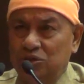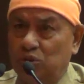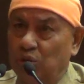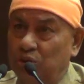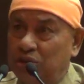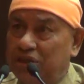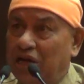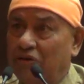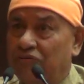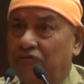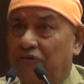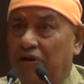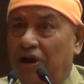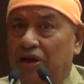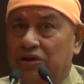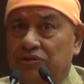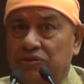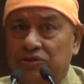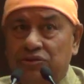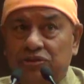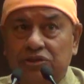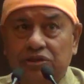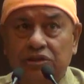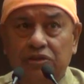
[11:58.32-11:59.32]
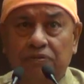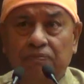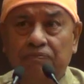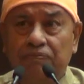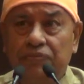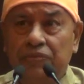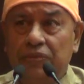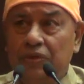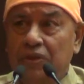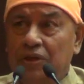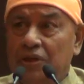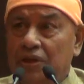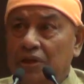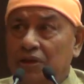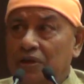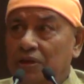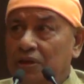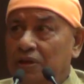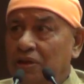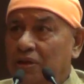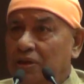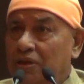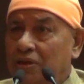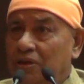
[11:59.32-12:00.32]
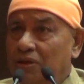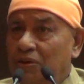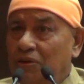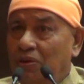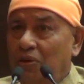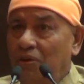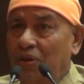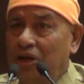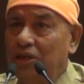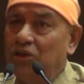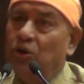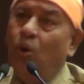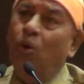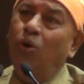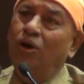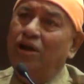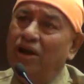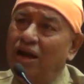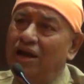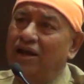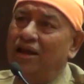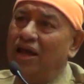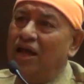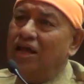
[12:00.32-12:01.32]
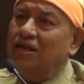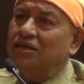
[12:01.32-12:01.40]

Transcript: So dear friends, in the olden